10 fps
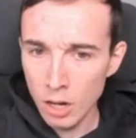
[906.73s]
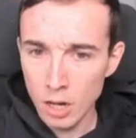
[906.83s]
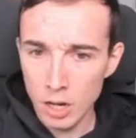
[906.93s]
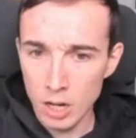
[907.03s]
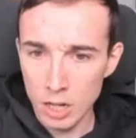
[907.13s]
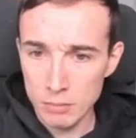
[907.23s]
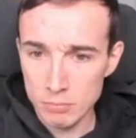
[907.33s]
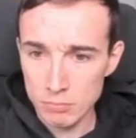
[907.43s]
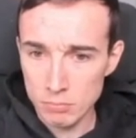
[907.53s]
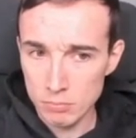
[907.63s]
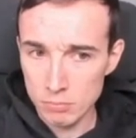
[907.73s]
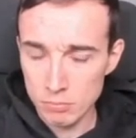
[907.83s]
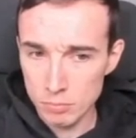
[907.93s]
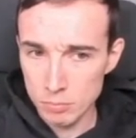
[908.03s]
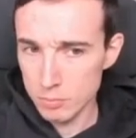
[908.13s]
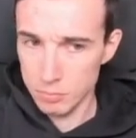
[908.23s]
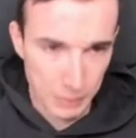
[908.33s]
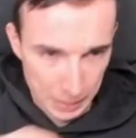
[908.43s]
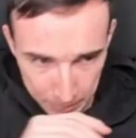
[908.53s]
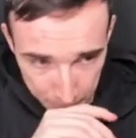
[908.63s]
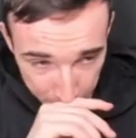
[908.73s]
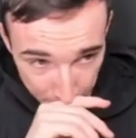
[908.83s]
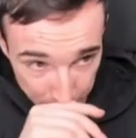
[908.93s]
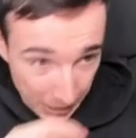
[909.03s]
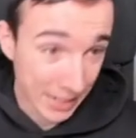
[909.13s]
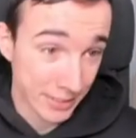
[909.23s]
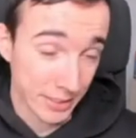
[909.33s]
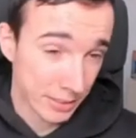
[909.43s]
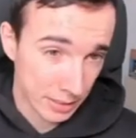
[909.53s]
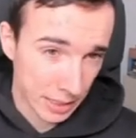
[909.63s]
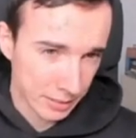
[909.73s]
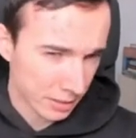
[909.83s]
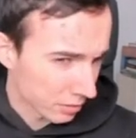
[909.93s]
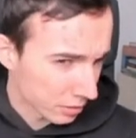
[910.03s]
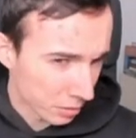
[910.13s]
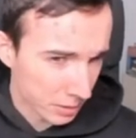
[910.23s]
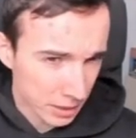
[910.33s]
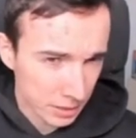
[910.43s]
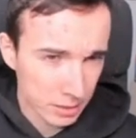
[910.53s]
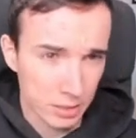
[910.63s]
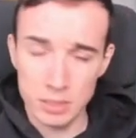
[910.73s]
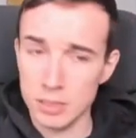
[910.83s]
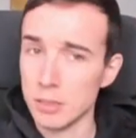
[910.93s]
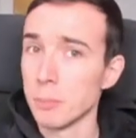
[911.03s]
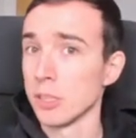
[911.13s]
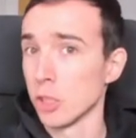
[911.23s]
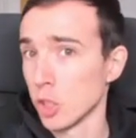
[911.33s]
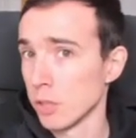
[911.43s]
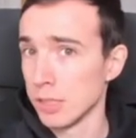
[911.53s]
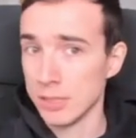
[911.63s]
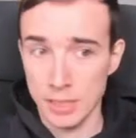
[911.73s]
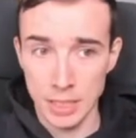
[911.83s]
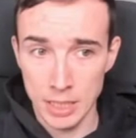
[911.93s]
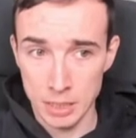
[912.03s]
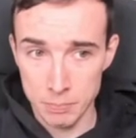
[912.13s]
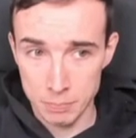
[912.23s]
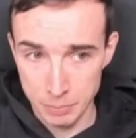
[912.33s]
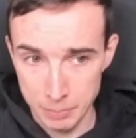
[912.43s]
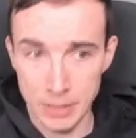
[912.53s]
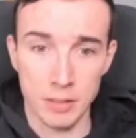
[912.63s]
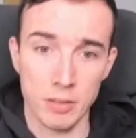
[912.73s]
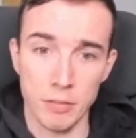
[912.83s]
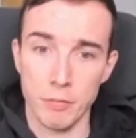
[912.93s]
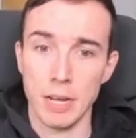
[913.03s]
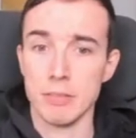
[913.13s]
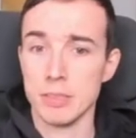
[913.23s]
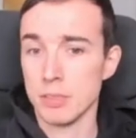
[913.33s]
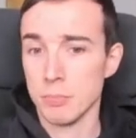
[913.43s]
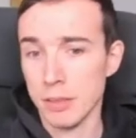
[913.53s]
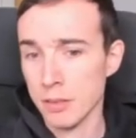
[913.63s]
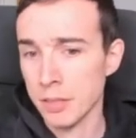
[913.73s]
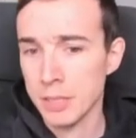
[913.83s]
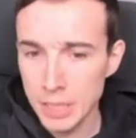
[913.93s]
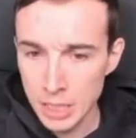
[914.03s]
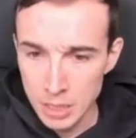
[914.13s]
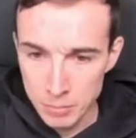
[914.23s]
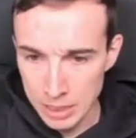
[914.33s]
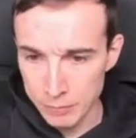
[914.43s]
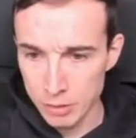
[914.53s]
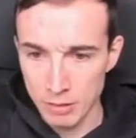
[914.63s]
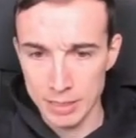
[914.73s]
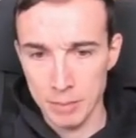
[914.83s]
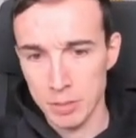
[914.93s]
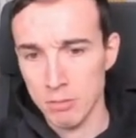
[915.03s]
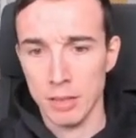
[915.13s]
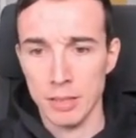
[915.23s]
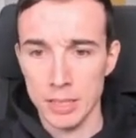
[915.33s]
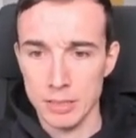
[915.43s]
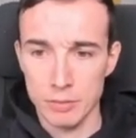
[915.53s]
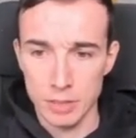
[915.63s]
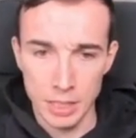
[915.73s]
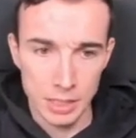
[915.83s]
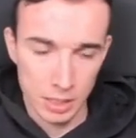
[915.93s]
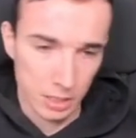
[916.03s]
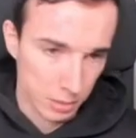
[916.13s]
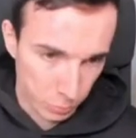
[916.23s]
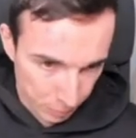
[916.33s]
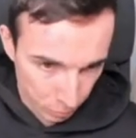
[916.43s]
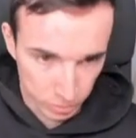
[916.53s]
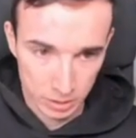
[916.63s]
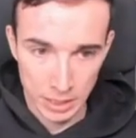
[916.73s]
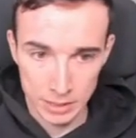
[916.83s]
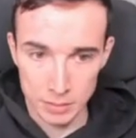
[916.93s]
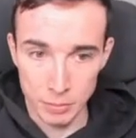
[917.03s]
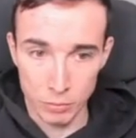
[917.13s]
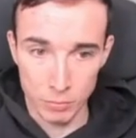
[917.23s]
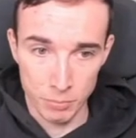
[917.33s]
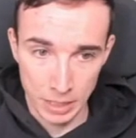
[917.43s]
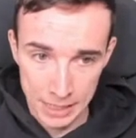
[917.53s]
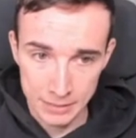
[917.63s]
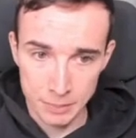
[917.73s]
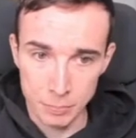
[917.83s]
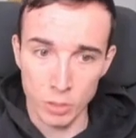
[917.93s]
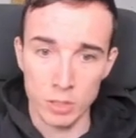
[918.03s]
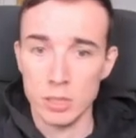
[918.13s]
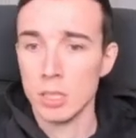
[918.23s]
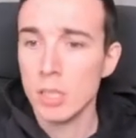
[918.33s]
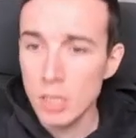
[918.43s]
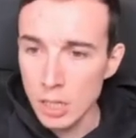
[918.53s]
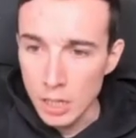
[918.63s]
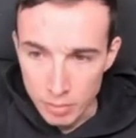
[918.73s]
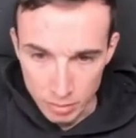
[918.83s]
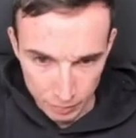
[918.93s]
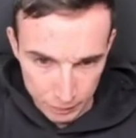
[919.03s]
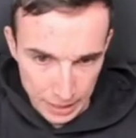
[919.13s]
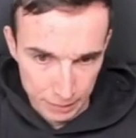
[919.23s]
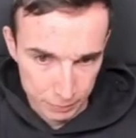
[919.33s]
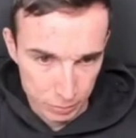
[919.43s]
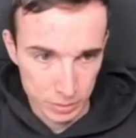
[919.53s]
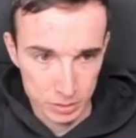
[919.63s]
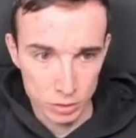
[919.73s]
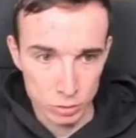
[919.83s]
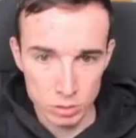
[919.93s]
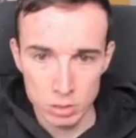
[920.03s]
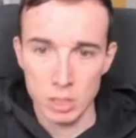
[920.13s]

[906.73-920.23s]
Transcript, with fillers: Uh, maybe maybe a6 not yet determining the the position of this king and preparing c5 is better but after something like knight f3 we put the knight before behind the pawn c5 queen d2